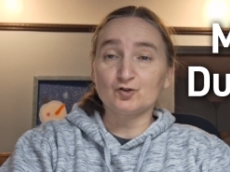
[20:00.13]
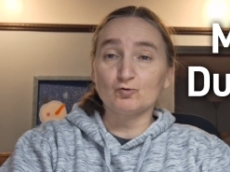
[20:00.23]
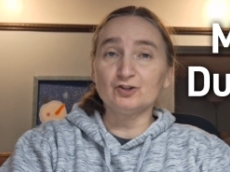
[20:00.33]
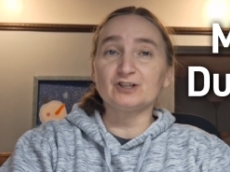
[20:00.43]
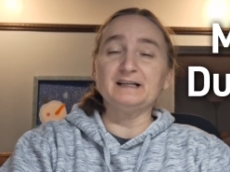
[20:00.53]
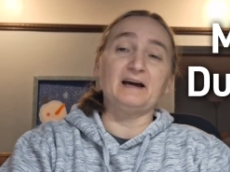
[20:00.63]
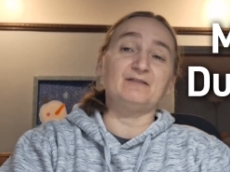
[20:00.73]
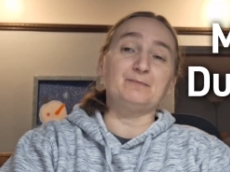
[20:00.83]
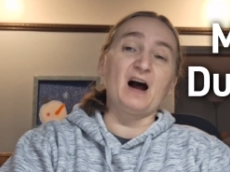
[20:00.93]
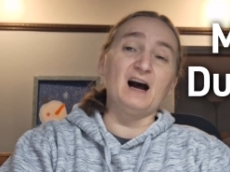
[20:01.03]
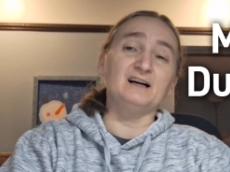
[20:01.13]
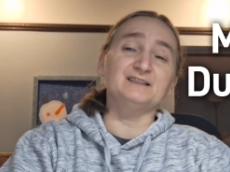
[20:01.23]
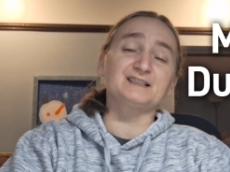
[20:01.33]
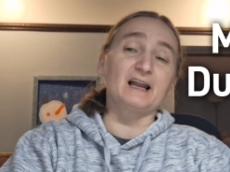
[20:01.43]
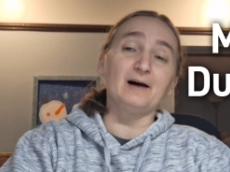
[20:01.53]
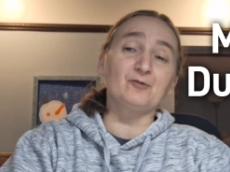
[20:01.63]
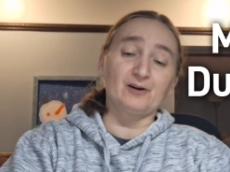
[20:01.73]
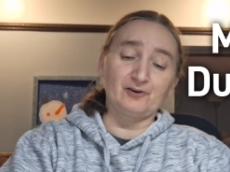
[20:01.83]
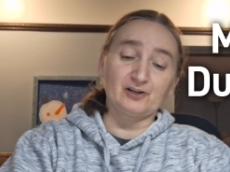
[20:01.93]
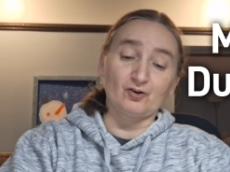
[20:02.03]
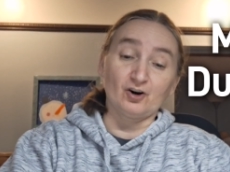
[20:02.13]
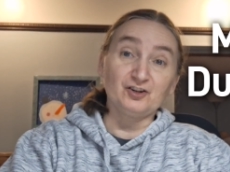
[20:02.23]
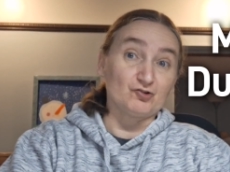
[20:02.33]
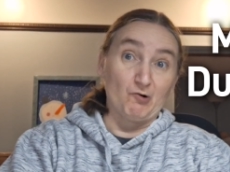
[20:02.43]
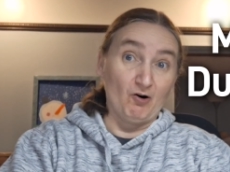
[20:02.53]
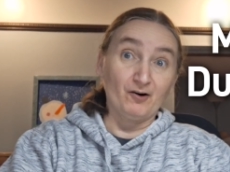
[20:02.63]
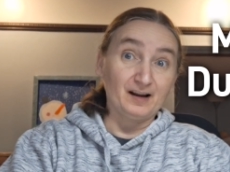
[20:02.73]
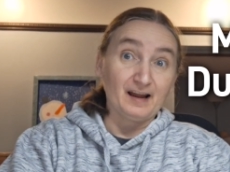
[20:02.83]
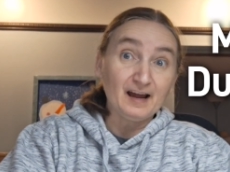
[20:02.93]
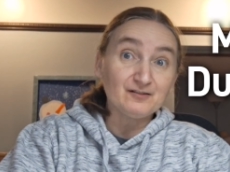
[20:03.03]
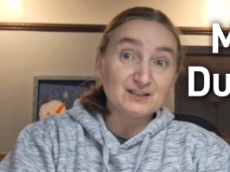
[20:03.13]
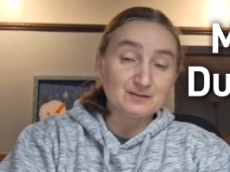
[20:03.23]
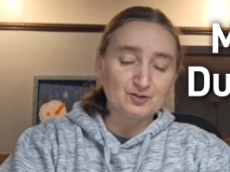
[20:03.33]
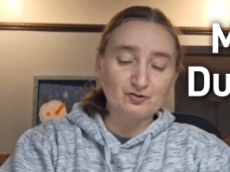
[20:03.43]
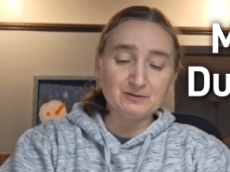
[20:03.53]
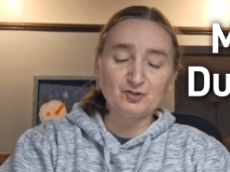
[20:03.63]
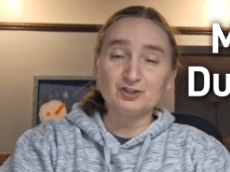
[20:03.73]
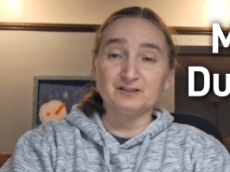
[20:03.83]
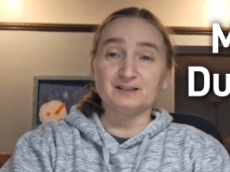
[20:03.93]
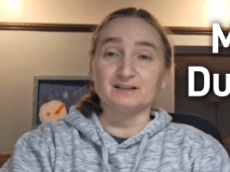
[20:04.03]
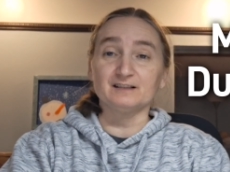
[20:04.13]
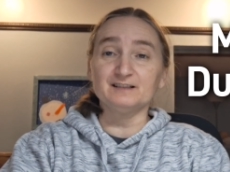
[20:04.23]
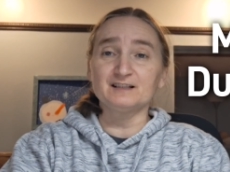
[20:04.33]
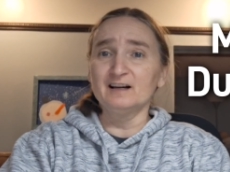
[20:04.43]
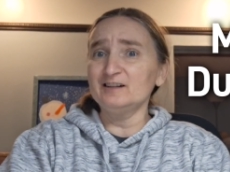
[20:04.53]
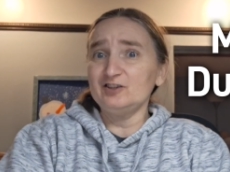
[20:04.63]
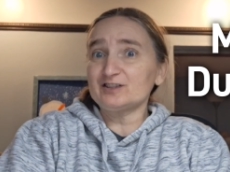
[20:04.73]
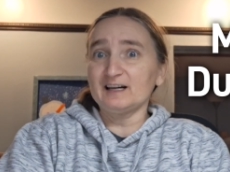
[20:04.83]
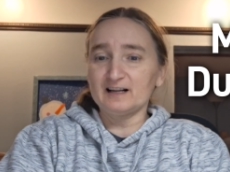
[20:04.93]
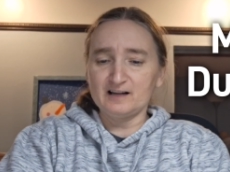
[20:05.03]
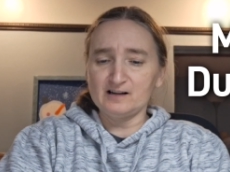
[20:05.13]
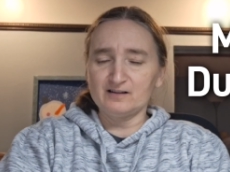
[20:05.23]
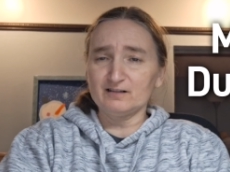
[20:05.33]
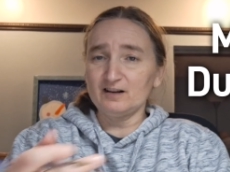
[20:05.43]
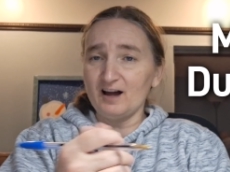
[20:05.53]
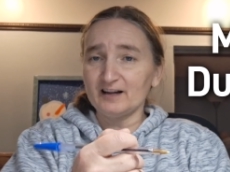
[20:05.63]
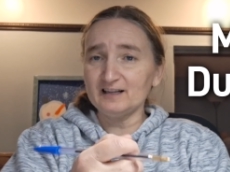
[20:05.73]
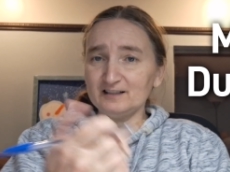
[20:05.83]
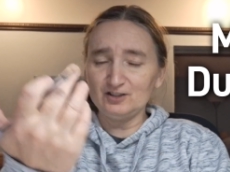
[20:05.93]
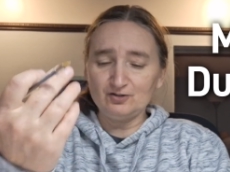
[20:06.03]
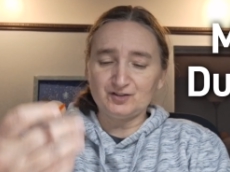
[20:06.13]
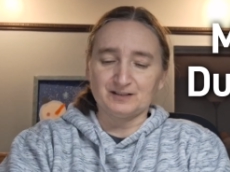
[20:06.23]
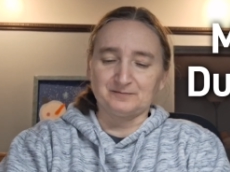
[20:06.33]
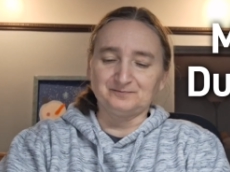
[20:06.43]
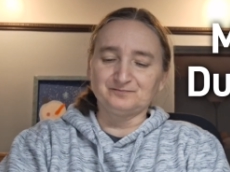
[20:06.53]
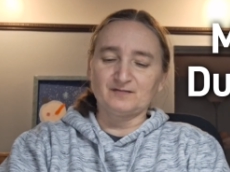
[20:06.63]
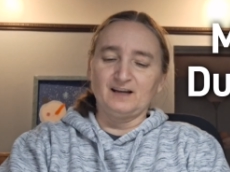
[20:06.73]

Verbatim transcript: of Georgia and have a Pines library card, you already have a subscription to this. You just got to log in and use it.